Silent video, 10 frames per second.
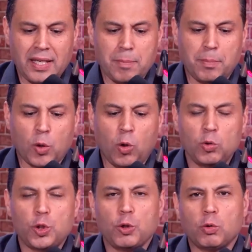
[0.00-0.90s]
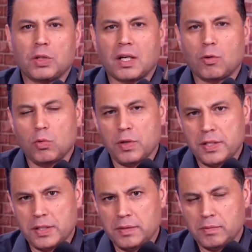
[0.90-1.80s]
and they remembered
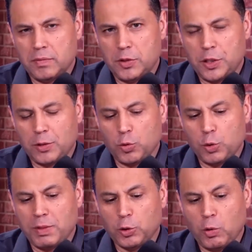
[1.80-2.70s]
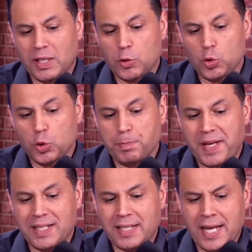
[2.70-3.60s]
something else.
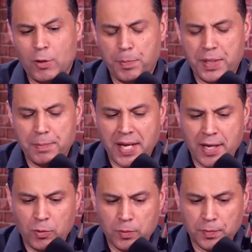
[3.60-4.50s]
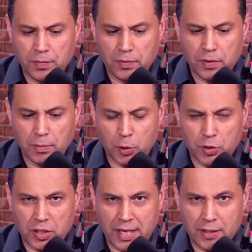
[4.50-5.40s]
Jesus told them
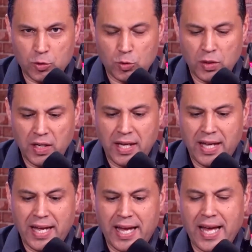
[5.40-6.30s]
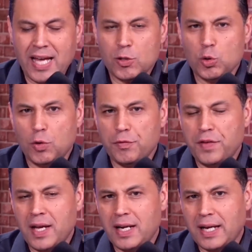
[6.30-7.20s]
to suspend the
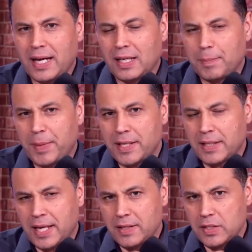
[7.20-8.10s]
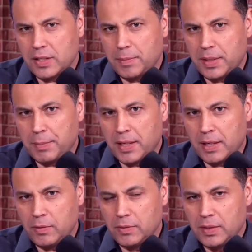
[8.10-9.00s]
first process, to
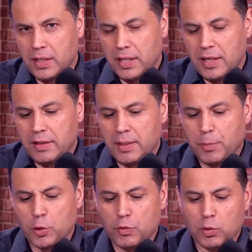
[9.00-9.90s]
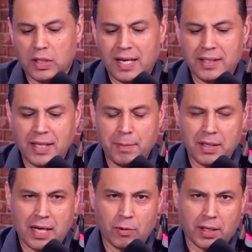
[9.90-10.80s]
solve the first matter, and
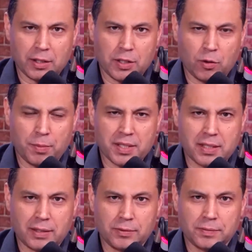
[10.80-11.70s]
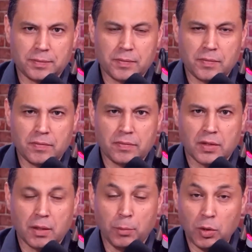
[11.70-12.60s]
only after
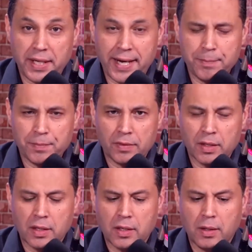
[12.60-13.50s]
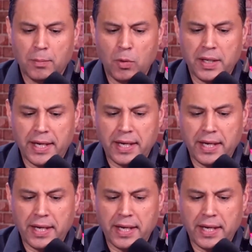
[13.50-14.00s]
resuming the process. Why?